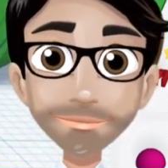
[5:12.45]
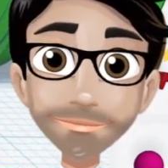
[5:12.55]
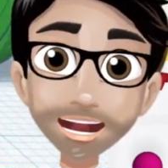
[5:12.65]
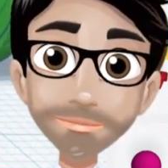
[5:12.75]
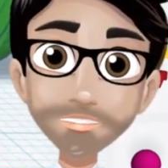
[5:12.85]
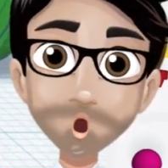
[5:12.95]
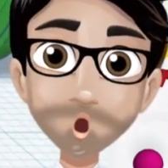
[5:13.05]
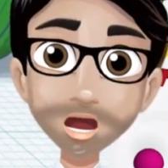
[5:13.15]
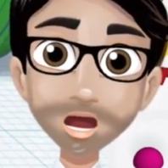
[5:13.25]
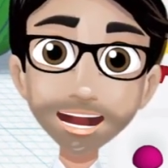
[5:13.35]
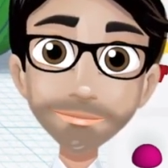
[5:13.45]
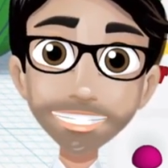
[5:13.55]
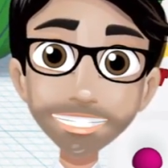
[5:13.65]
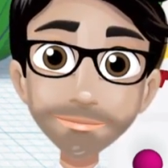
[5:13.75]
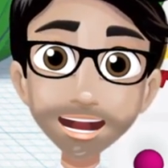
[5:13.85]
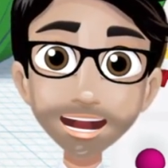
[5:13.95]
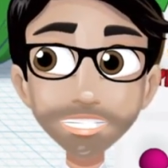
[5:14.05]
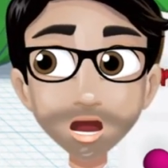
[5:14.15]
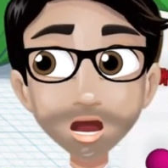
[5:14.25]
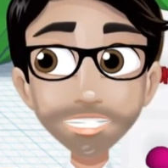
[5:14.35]
Great. We're done with this part. That's
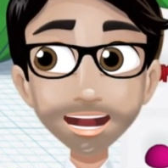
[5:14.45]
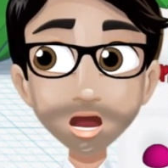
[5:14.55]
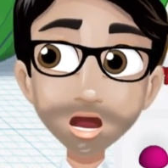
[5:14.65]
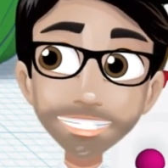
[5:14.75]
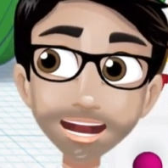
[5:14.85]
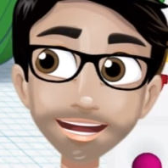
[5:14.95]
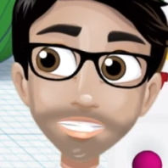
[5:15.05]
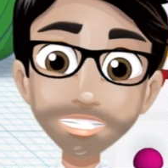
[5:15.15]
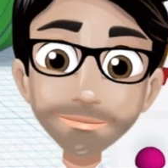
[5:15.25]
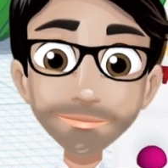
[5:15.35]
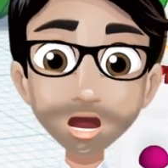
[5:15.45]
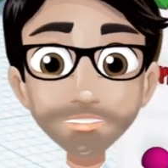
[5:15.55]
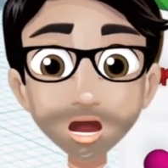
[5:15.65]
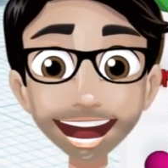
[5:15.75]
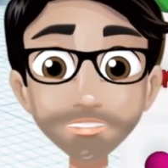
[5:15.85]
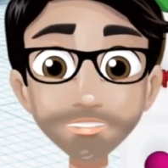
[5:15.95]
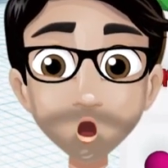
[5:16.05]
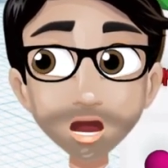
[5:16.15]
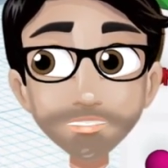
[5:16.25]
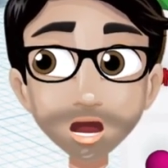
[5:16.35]
going to hold up in place. Nothing's going to fall
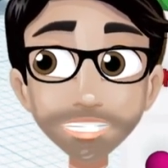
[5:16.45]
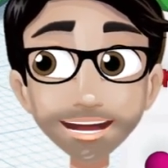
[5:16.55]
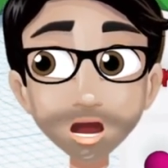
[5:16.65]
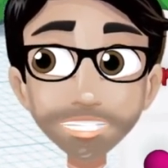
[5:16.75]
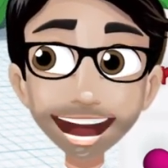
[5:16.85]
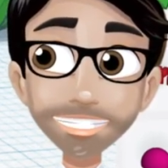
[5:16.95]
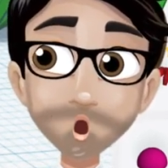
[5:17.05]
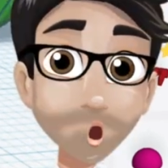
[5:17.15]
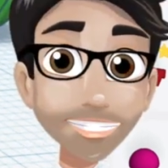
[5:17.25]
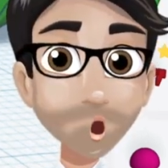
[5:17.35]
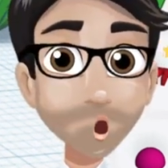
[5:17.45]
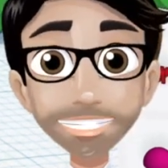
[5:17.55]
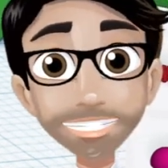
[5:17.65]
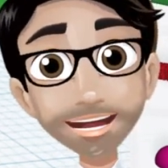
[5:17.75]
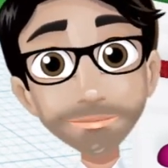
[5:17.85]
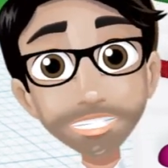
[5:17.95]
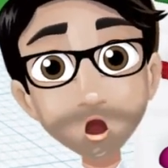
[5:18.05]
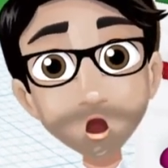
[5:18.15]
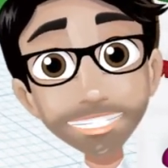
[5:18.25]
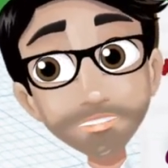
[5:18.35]
off, which is exactly what we want, you know,
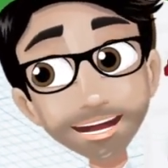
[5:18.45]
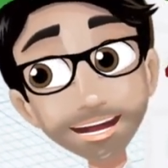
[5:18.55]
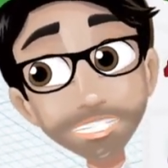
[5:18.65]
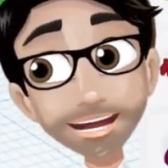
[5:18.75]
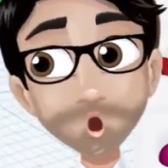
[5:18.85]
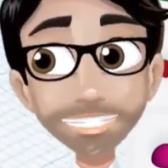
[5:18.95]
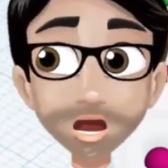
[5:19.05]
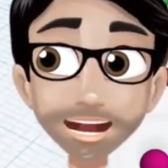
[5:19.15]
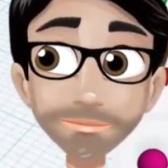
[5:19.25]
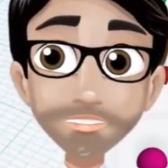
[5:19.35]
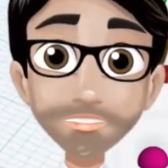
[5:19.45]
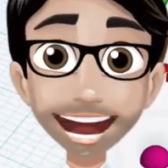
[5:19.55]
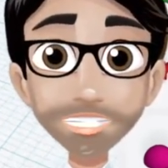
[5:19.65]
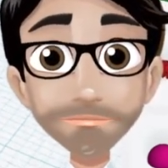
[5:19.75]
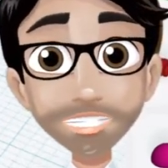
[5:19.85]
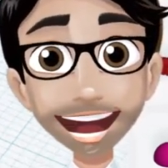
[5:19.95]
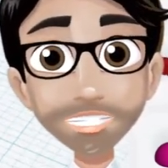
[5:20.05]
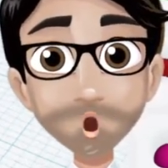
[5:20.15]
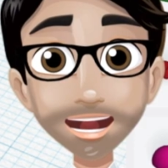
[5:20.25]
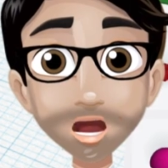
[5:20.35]
for, for it to be stable. Now let's focus on the
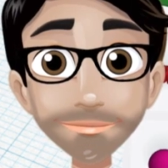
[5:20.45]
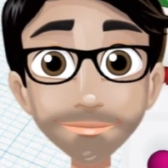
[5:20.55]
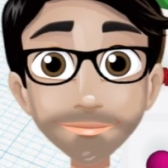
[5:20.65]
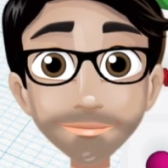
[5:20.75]
actual leg.